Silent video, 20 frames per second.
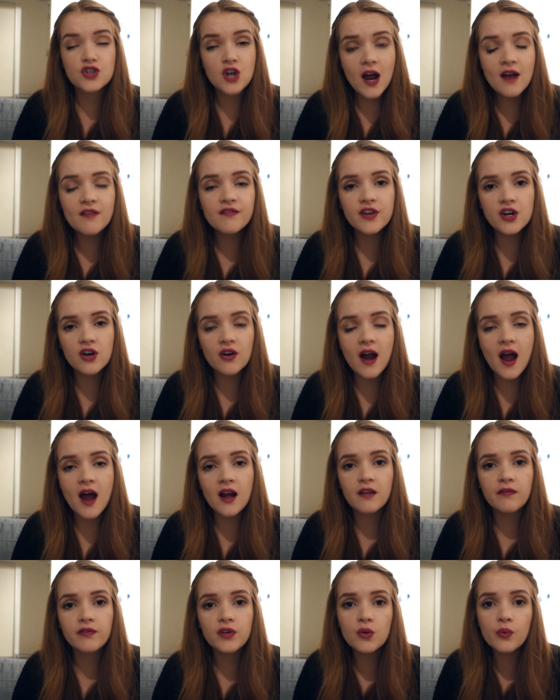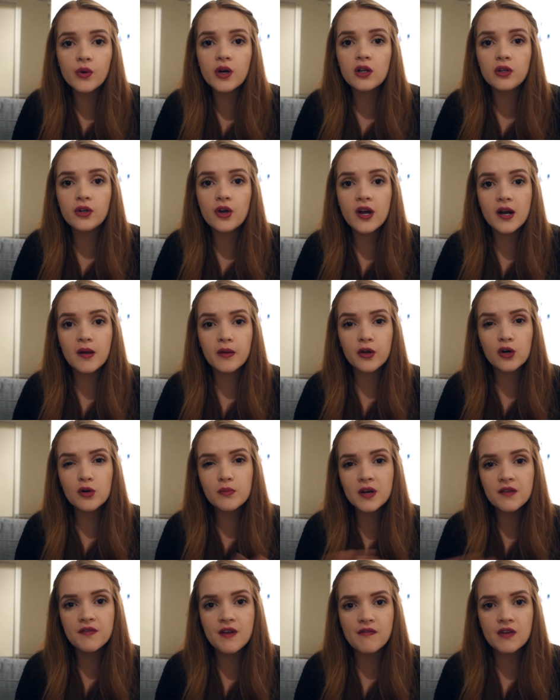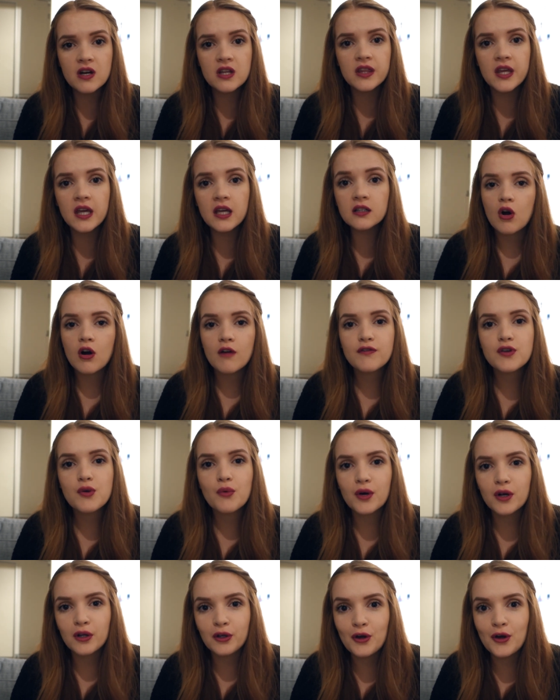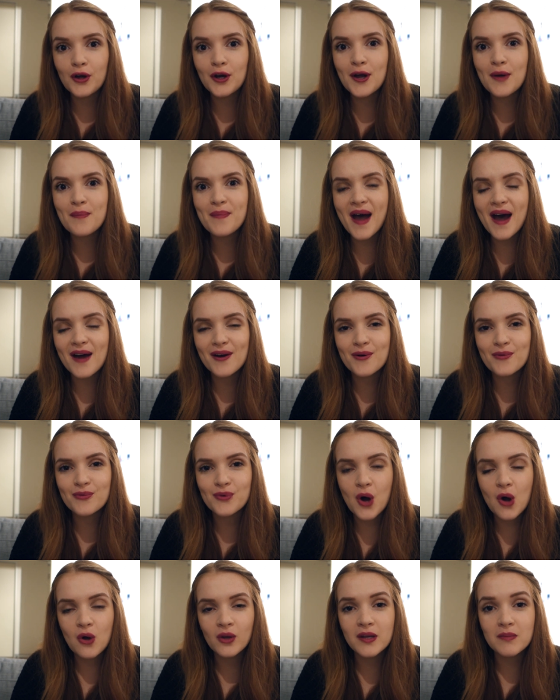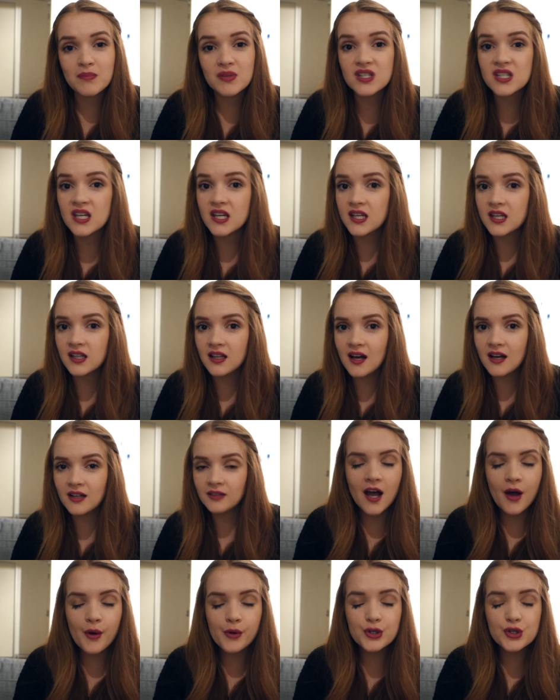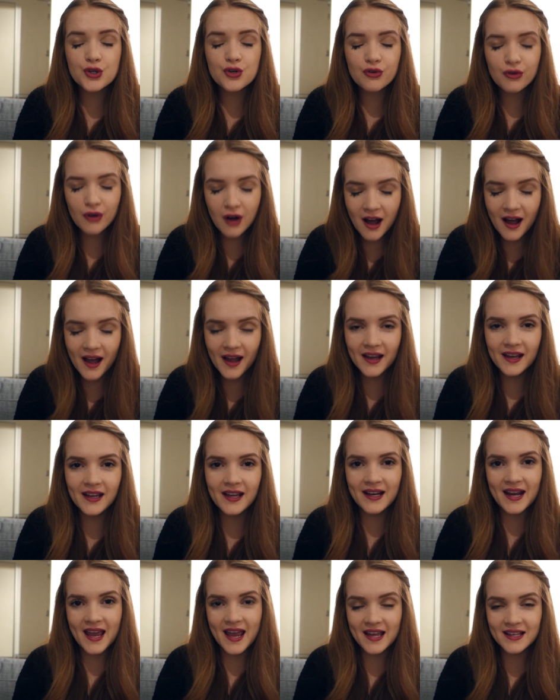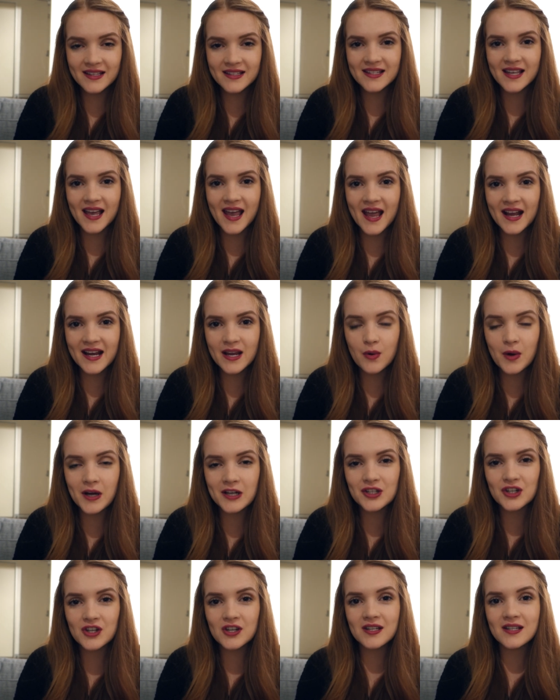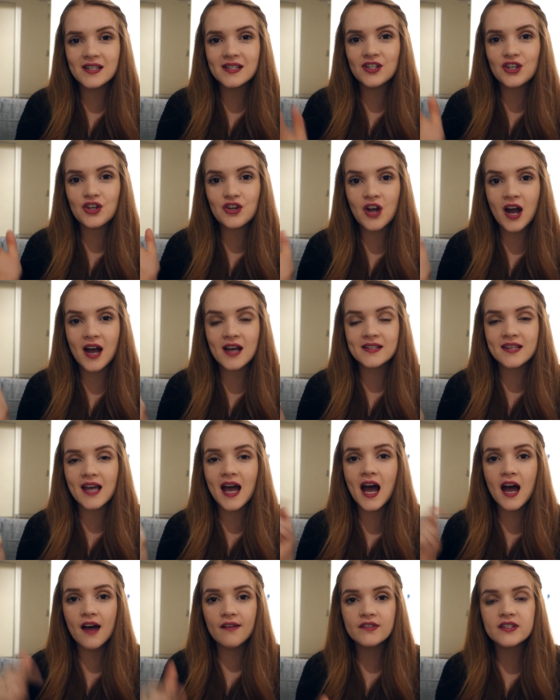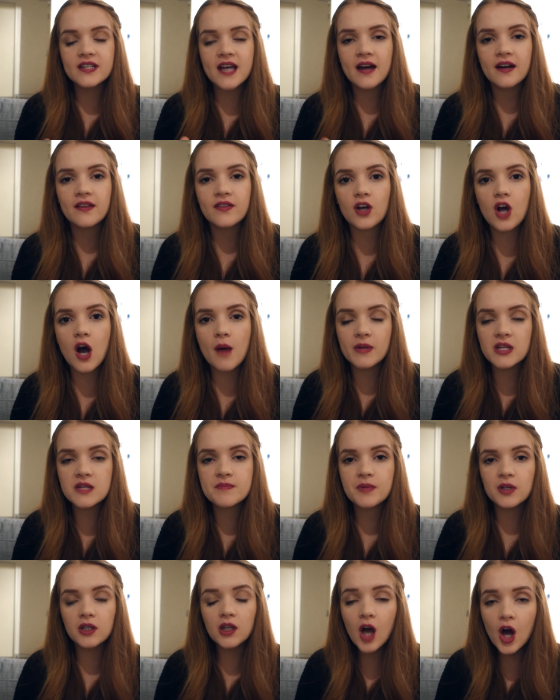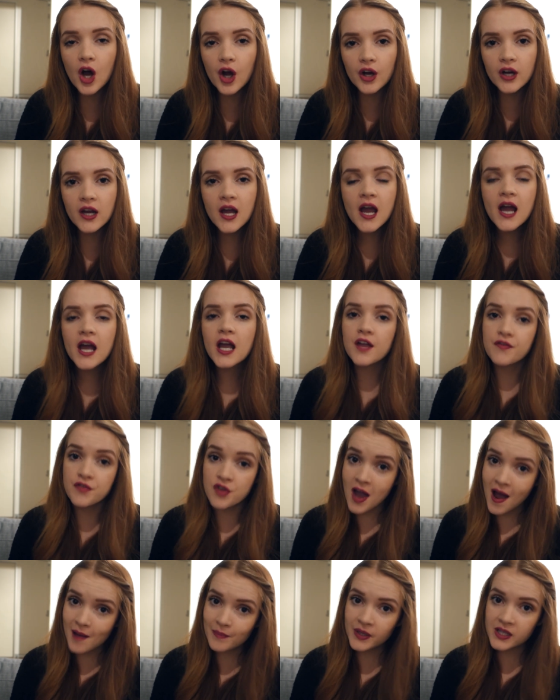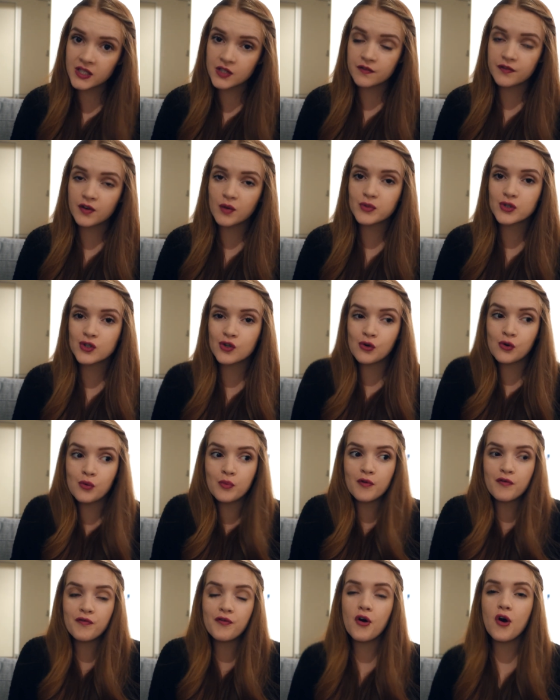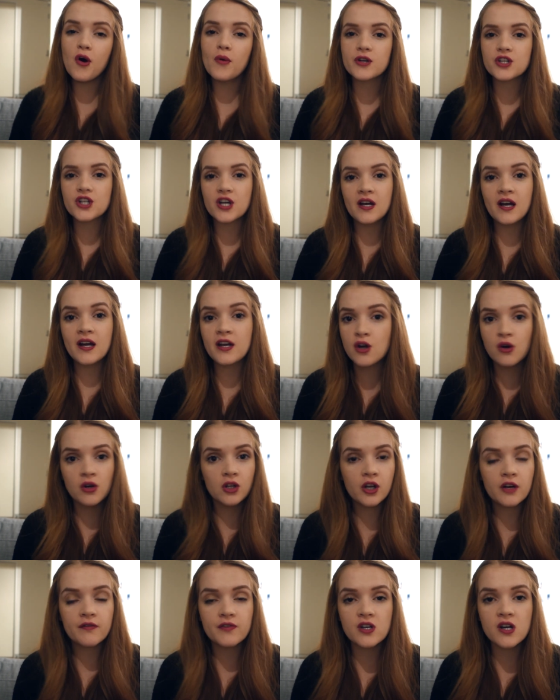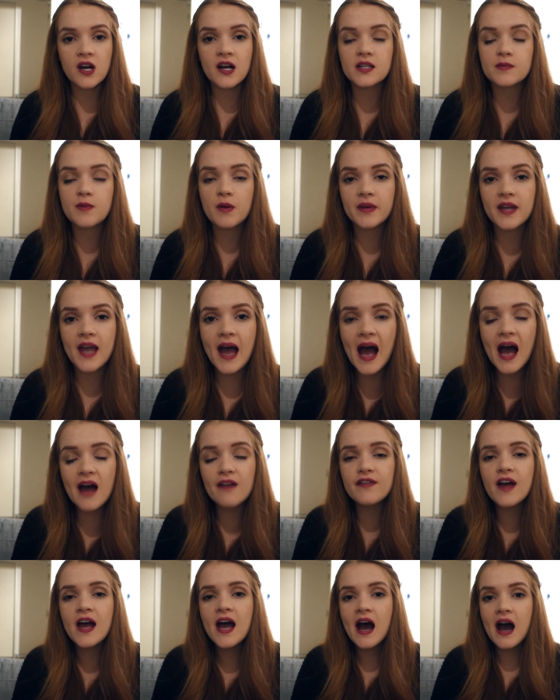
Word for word: try and figure out if you want to learn a little bit of everything or if you want to learn about a role in particular I'll try and answer any questions you guys have down in the comments below if you have been to film school before which I know a lot of you guys probably have